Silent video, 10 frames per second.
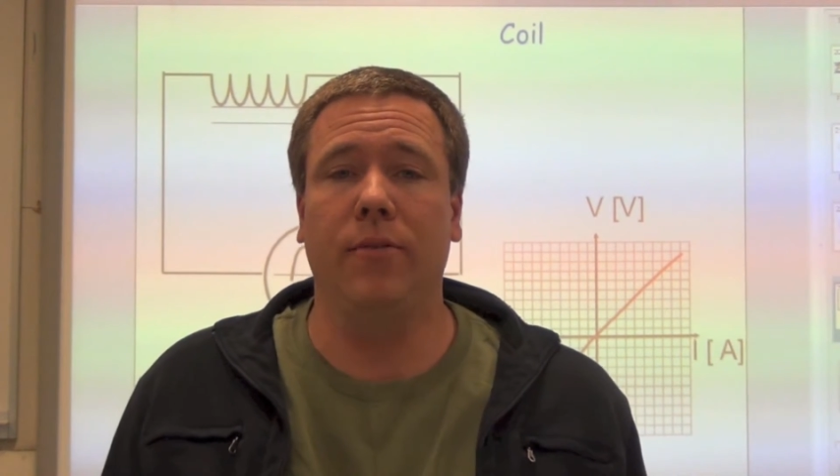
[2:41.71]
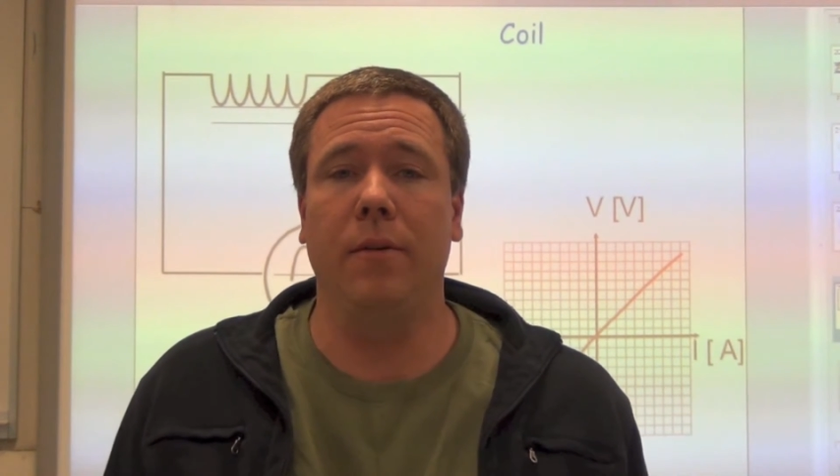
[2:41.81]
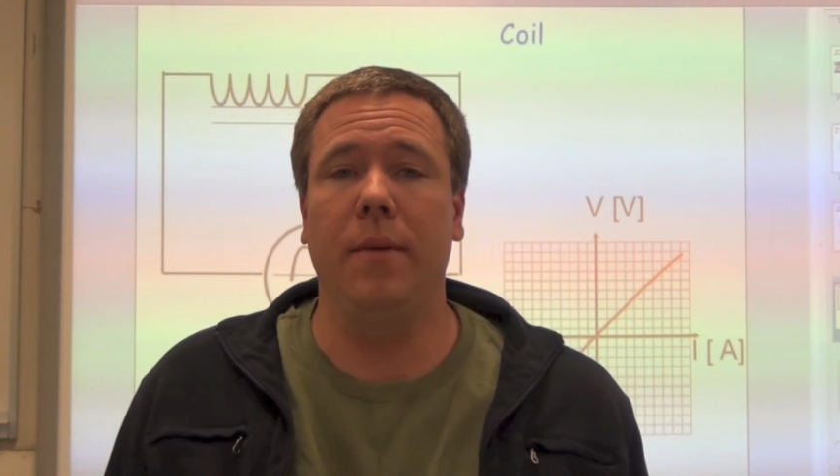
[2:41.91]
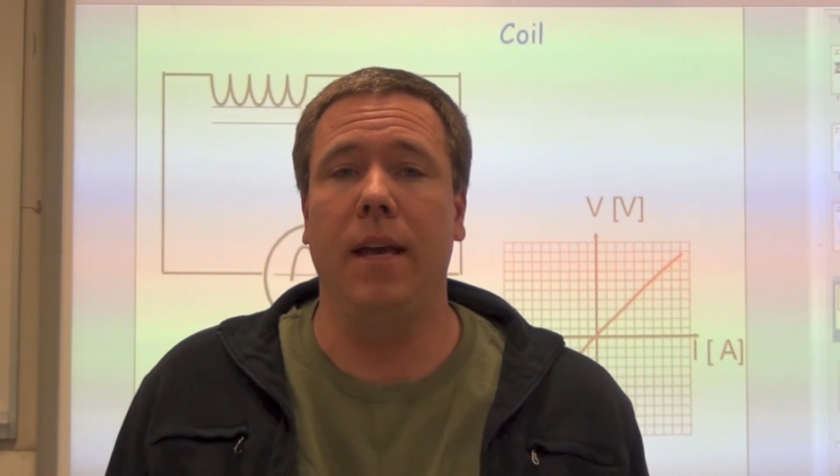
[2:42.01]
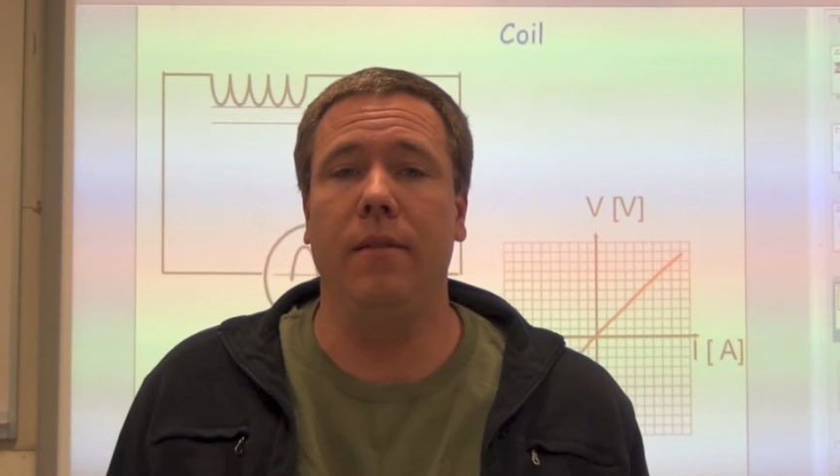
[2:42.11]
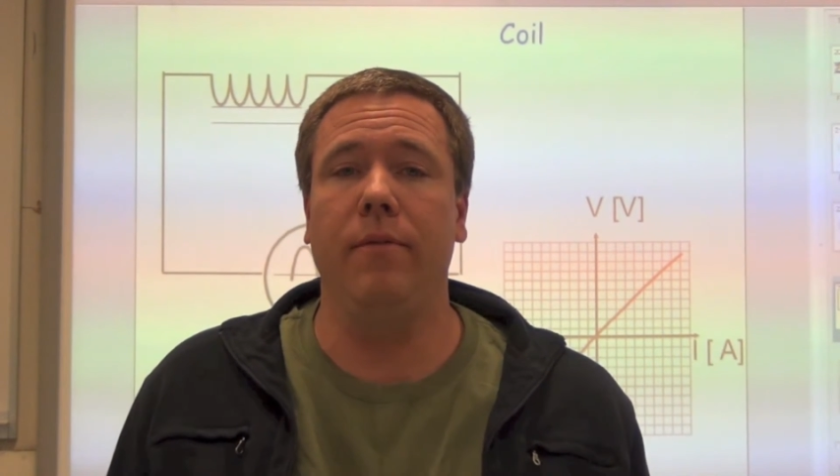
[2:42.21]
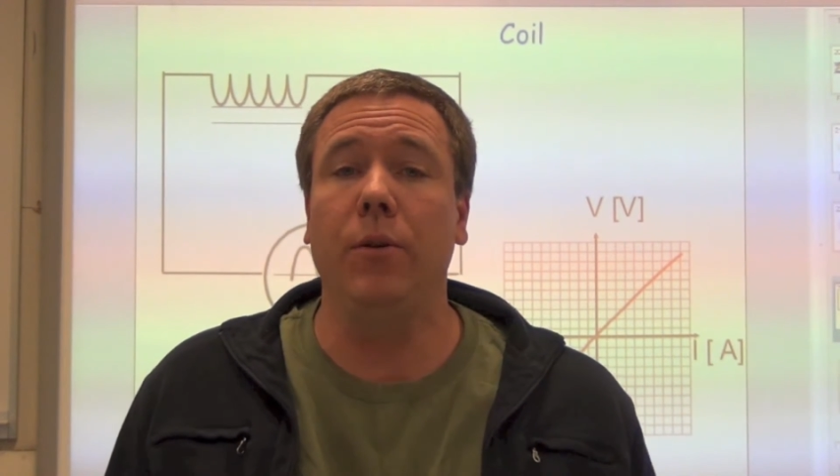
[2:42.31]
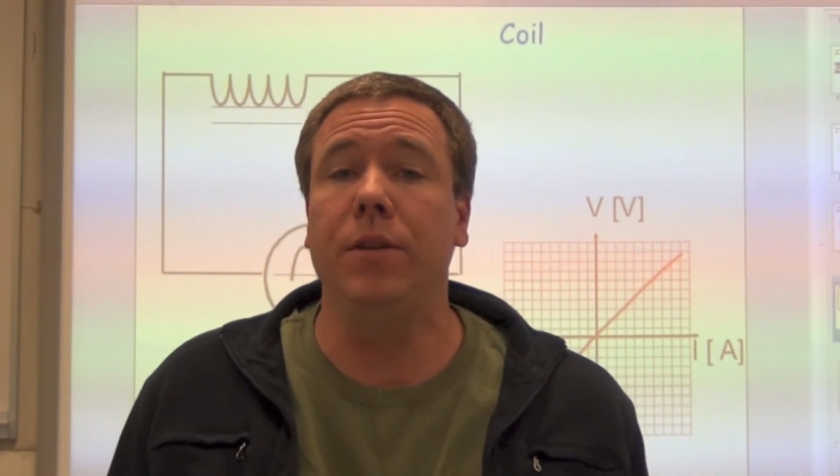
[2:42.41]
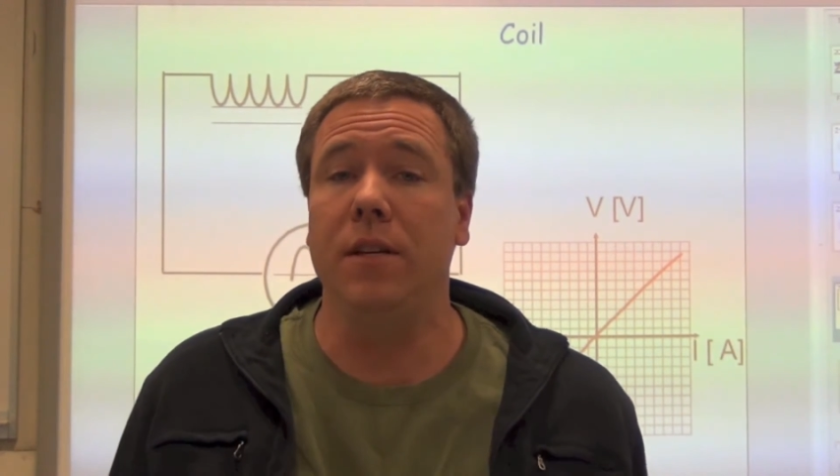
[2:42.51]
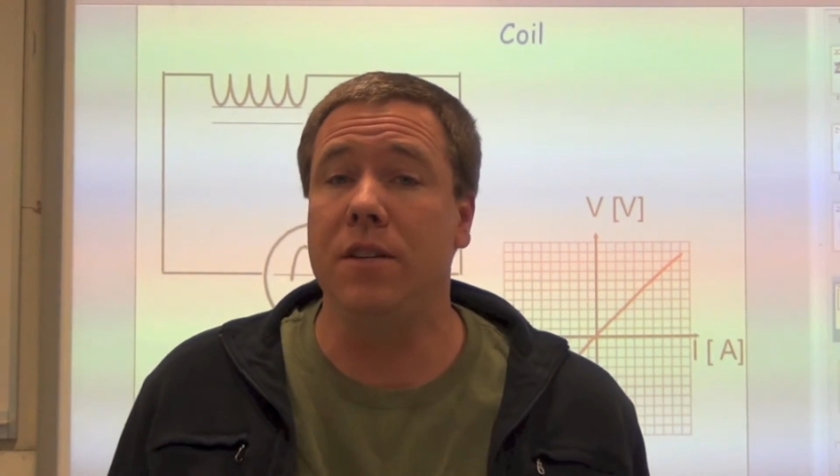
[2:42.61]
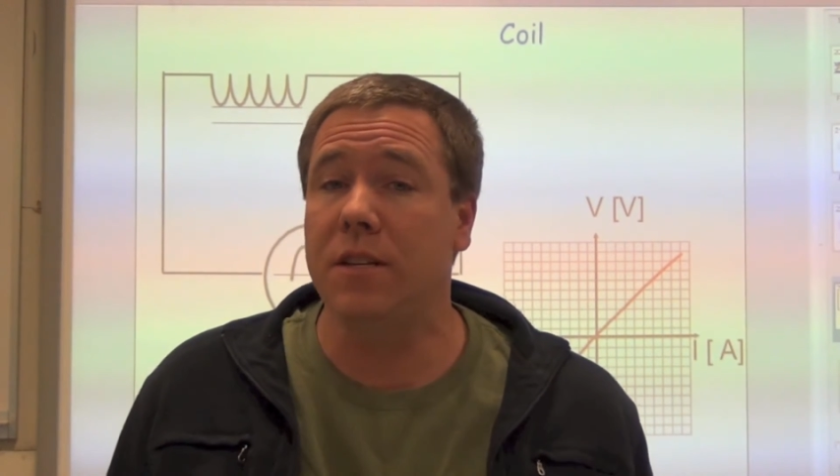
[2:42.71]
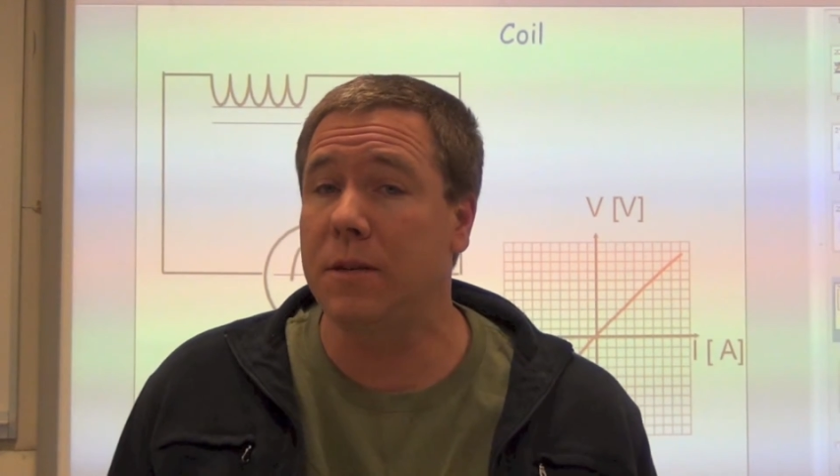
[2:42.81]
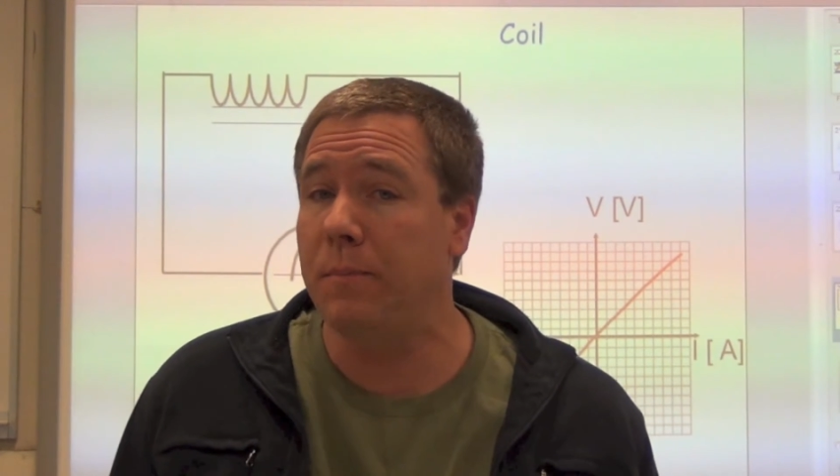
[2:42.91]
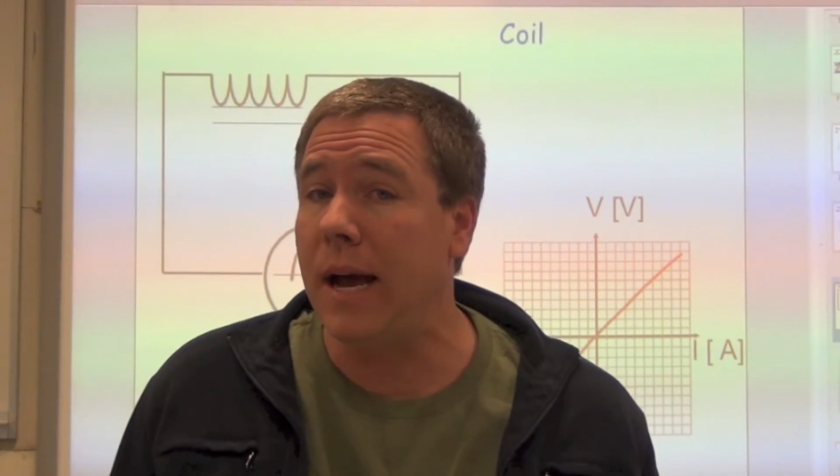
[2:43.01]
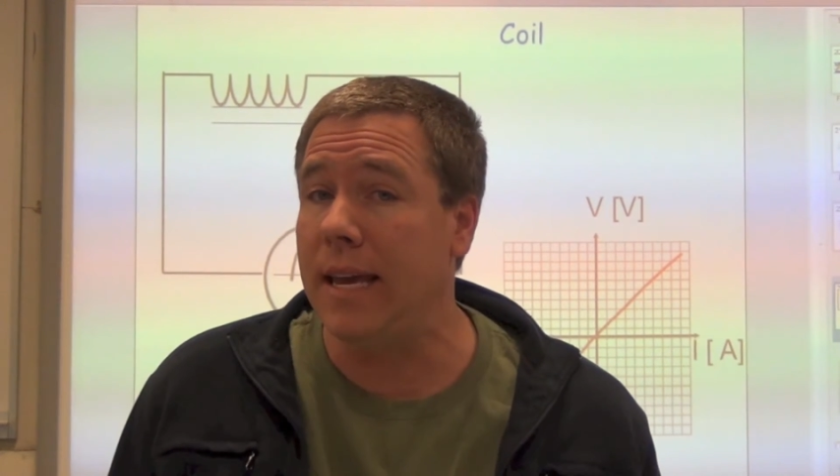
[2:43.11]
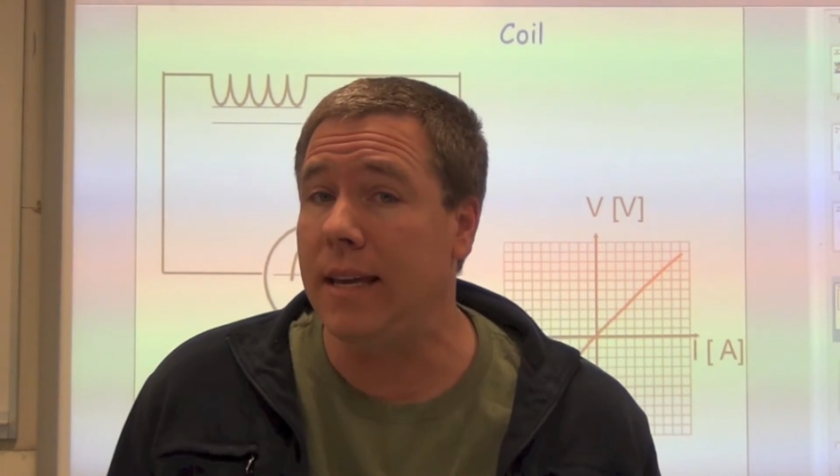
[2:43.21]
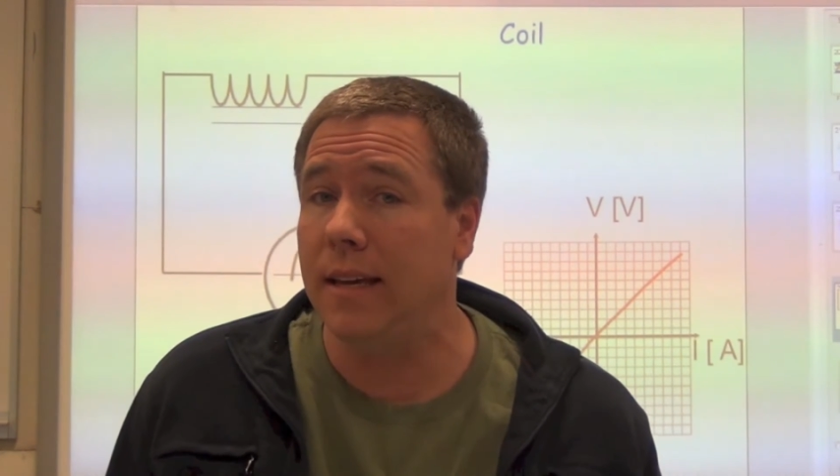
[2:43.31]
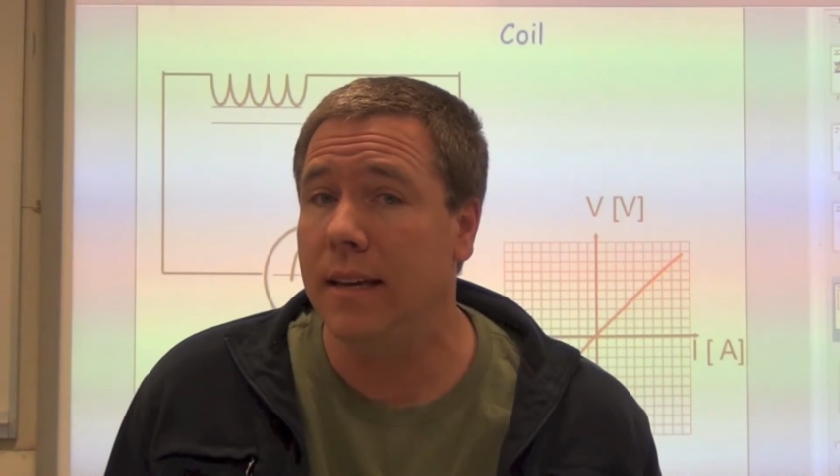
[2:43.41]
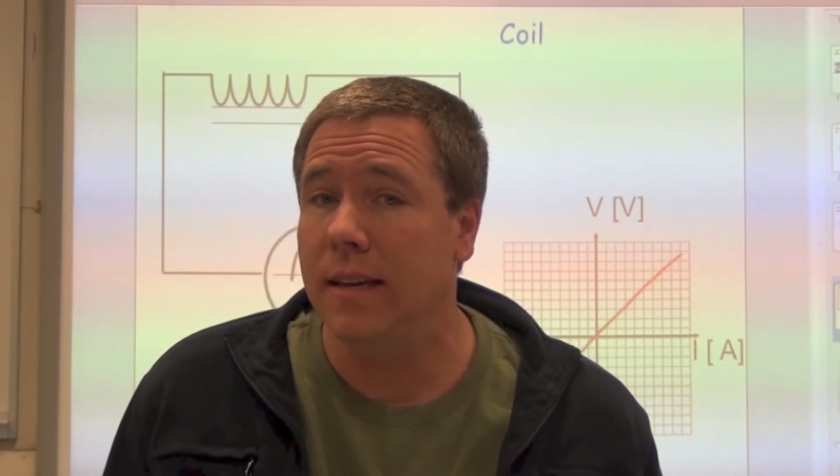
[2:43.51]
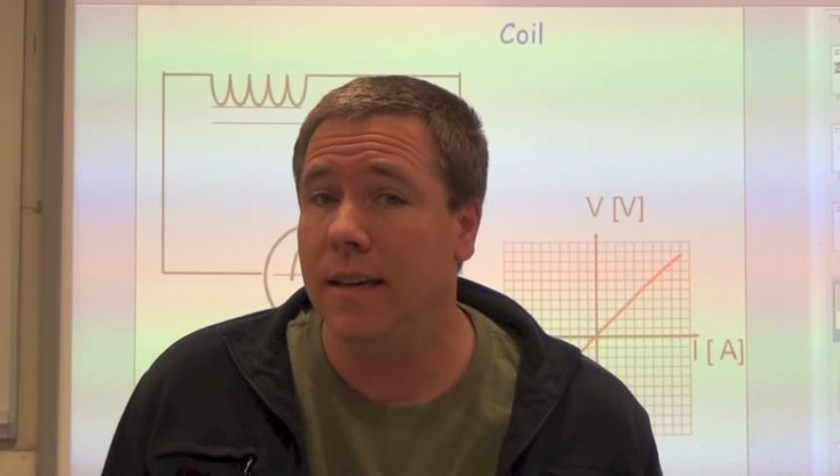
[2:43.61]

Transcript: from a voltage spike,